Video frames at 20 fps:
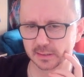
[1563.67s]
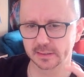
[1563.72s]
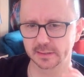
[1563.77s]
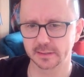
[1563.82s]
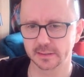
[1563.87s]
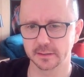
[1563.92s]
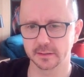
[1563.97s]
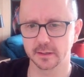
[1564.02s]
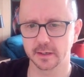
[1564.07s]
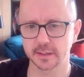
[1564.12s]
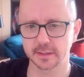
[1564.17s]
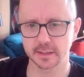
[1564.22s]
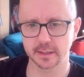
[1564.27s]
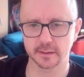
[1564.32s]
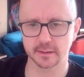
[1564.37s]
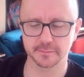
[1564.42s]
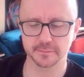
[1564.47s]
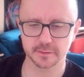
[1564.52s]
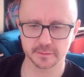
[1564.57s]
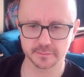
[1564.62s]
Don't like that.
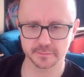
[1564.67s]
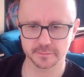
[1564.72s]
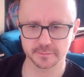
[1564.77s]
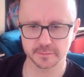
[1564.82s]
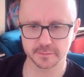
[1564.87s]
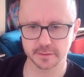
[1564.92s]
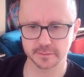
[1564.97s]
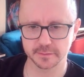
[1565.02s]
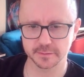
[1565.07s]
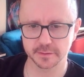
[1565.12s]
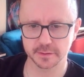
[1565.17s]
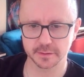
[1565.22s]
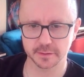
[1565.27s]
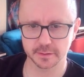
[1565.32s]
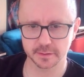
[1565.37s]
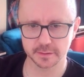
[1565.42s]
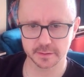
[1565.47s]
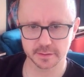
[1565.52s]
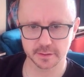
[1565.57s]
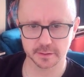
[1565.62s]
I've never heard
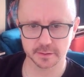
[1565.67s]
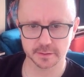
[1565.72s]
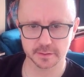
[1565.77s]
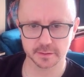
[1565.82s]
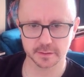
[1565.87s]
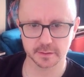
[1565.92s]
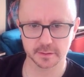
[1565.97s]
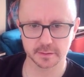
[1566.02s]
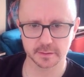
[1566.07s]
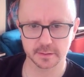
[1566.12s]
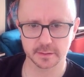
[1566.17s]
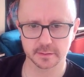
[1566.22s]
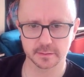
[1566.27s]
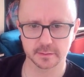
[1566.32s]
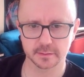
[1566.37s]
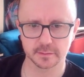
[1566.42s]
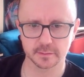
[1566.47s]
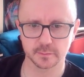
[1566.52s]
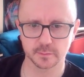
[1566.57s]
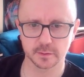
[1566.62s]
tot, and
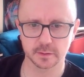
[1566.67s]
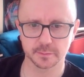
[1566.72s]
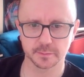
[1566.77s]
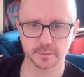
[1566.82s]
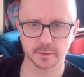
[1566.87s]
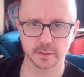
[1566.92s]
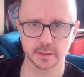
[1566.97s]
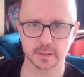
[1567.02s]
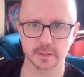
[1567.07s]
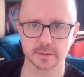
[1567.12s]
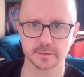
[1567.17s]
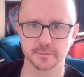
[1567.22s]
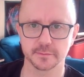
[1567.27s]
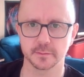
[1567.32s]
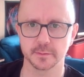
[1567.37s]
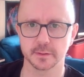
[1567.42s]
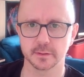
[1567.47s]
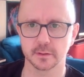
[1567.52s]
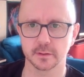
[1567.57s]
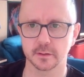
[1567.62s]
the wordplay does feel a
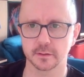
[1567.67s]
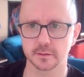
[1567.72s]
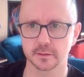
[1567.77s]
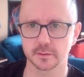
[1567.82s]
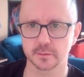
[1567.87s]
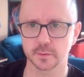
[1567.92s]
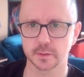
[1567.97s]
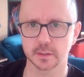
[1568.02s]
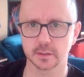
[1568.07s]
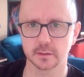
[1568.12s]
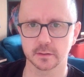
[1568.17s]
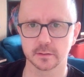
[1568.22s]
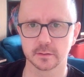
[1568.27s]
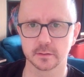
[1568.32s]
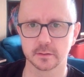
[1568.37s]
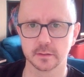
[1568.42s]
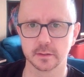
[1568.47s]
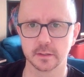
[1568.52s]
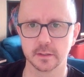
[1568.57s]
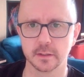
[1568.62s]
bit odd as well.
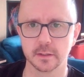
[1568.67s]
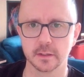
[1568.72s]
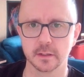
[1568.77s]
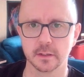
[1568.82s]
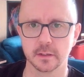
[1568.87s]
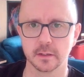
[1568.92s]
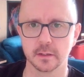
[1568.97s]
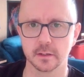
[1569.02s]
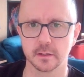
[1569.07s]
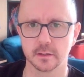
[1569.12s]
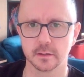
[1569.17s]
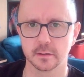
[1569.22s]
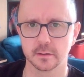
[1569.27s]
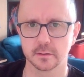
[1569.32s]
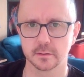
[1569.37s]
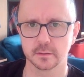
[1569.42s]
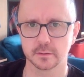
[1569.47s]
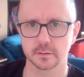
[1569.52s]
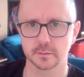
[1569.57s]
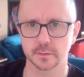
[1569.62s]

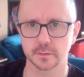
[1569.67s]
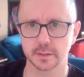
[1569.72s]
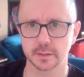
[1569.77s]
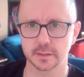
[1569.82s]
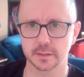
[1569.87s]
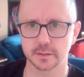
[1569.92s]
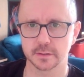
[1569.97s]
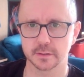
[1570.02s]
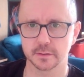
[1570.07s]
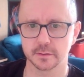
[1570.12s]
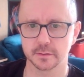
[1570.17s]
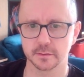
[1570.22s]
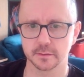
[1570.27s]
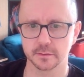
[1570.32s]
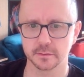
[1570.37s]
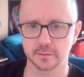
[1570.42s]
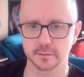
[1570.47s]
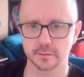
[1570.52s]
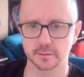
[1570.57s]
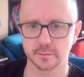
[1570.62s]
22
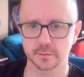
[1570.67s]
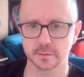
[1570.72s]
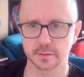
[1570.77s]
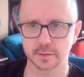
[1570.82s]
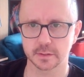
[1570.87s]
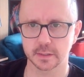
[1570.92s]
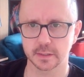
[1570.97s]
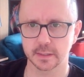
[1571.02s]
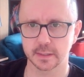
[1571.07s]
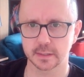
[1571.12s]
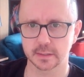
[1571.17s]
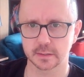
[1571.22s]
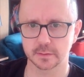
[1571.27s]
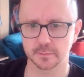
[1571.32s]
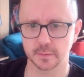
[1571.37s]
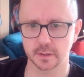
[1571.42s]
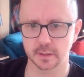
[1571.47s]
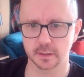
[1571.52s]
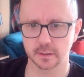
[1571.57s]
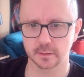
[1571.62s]
was the get
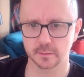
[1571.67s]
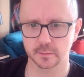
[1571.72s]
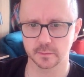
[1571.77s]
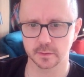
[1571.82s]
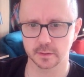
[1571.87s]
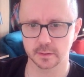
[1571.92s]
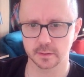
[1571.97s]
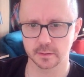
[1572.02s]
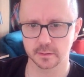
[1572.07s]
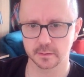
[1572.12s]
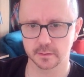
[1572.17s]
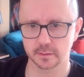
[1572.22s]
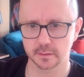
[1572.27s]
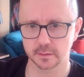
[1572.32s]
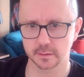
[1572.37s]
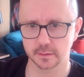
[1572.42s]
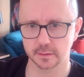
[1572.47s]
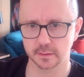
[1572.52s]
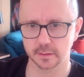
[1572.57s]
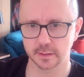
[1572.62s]
smart one.
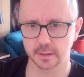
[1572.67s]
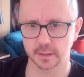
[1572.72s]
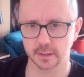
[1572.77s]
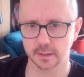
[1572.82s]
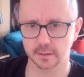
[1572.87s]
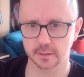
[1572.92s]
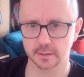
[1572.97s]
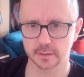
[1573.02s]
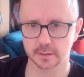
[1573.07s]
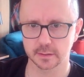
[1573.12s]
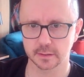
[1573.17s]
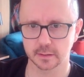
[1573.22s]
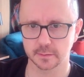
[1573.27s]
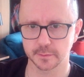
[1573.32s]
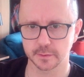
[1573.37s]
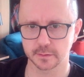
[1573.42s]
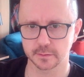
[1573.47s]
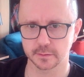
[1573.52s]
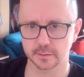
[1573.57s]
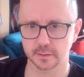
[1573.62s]
Okay, let's come
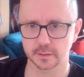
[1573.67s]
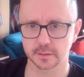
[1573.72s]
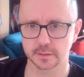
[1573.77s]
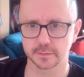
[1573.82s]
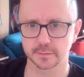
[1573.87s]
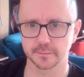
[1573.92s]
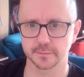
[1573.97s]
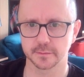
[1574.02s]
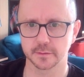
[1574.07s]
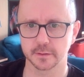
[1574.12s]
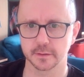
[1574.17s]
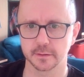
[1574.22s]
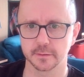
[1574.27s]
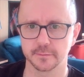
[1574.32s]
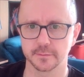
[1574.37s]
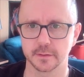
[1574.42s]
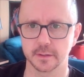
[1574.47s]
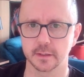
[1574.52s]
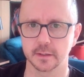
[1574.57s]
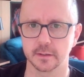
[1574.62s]
across 5
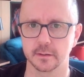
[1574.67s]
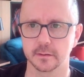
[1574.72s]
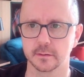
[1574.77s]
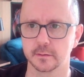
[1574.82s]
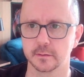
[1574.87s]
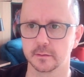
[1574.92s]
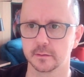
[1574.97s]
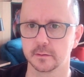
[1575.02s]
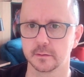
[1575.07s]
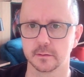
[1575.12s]
down.